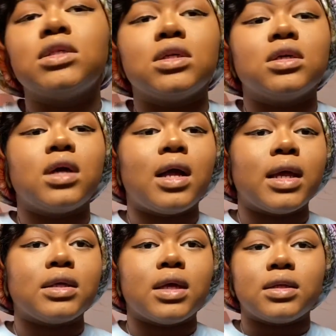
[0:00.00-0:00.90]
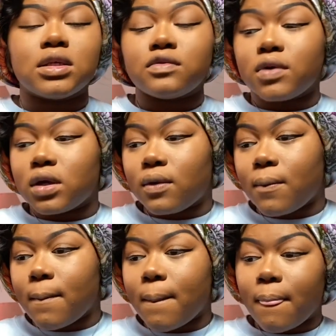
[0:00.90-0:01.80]
good. I like that. That's fine.
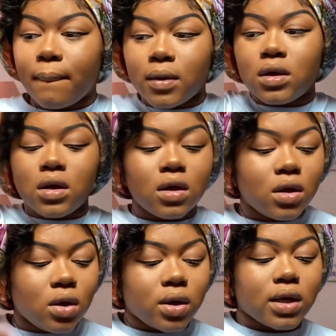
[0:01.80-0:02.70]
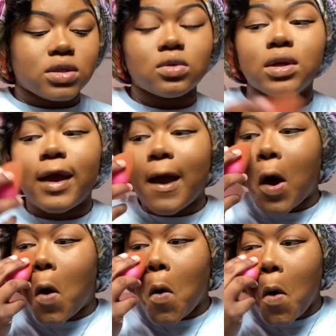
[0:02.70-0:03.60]
Okay, so
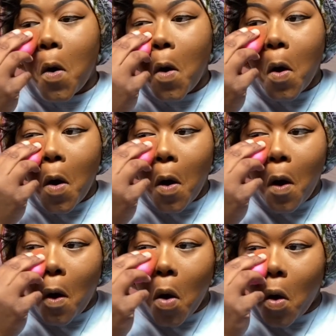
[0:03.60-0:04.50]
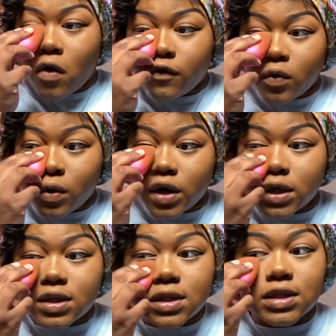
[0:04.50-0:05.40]
now for
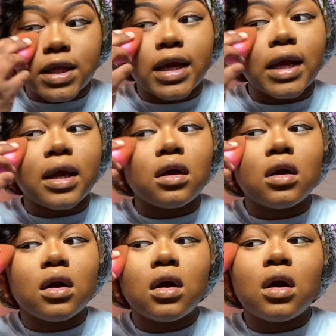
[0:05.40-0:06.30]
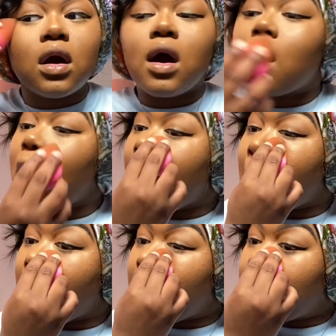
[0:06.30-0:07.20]
setting our
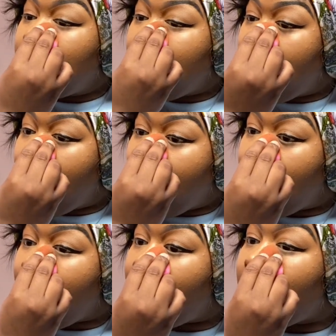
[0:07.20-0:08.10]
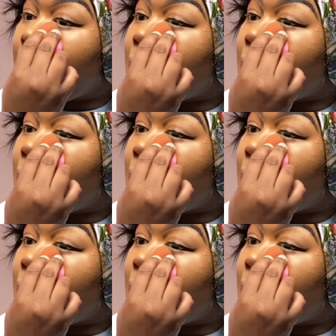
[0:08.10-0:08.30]
under eye.